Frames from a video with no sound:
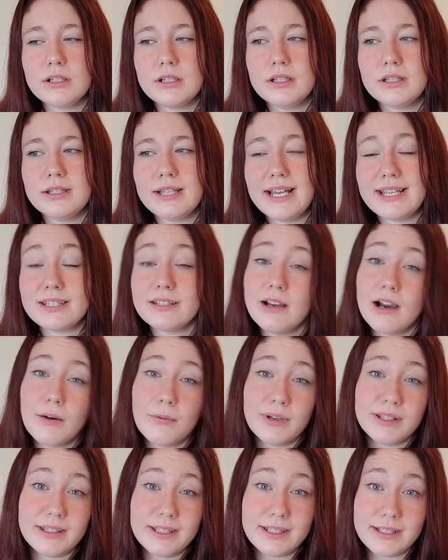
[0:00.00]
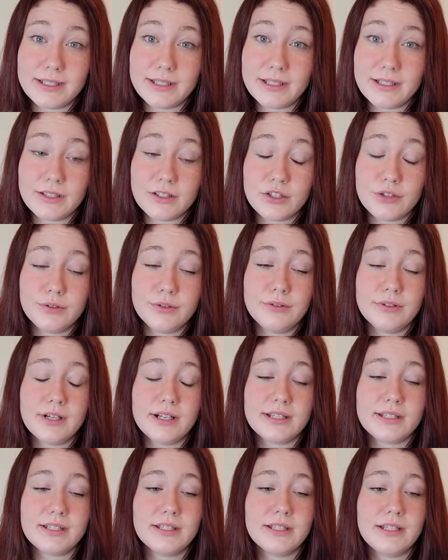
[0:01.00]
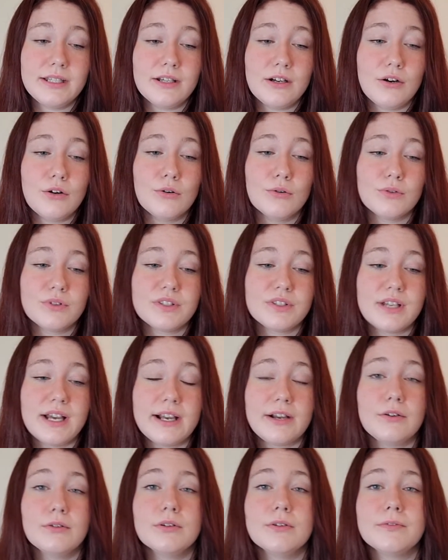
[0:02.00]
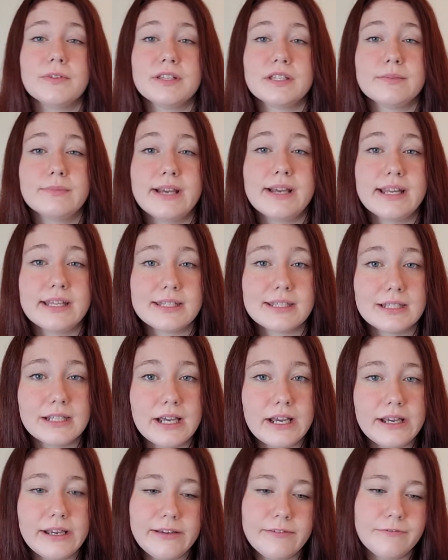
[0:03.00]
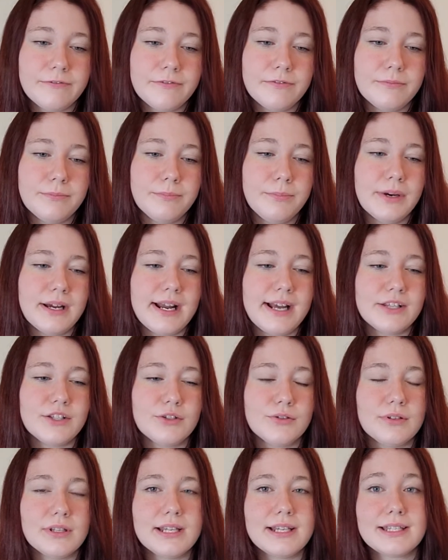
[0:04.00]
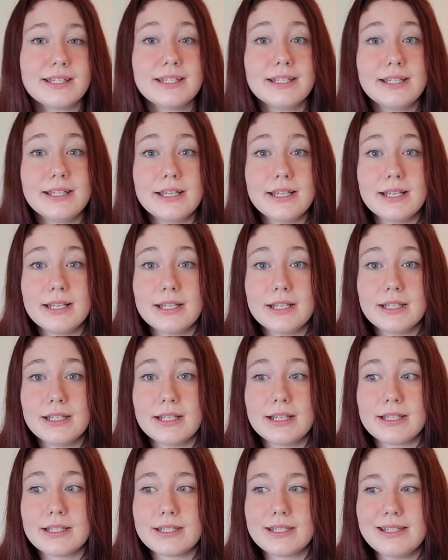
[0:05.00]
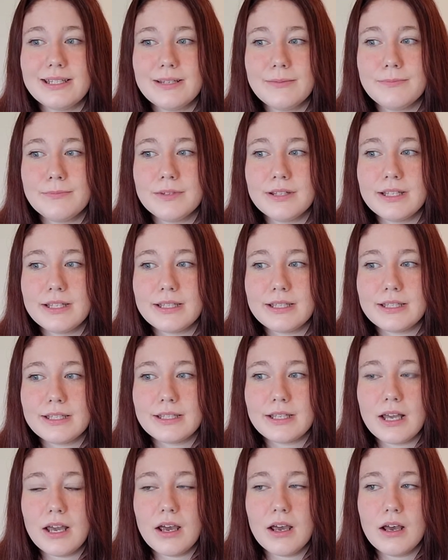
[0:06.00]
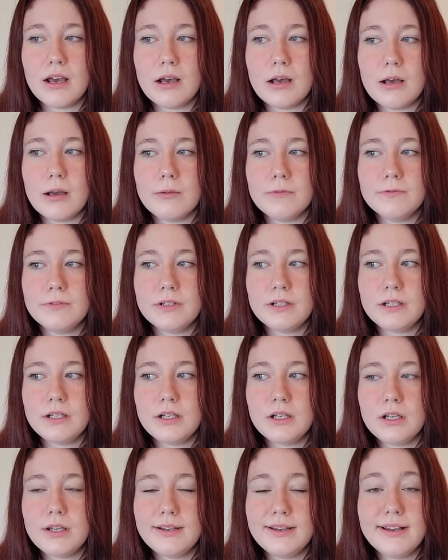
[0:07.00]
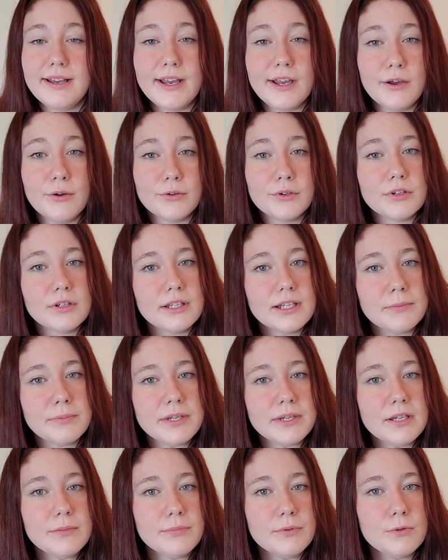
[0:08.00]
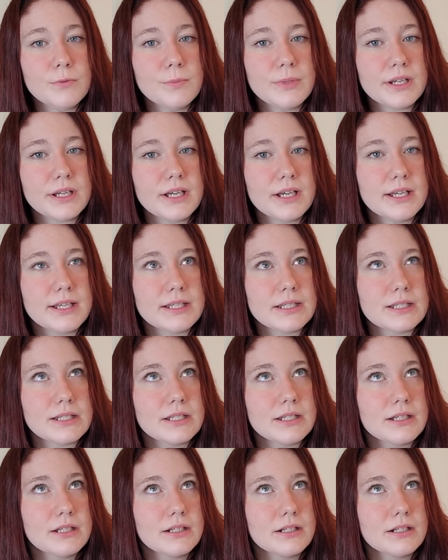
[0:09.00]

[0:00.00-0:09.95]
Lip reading: that's not what this is. You do not see a whole cycle of this man's life. But I do like seeing like snippets of elderly people because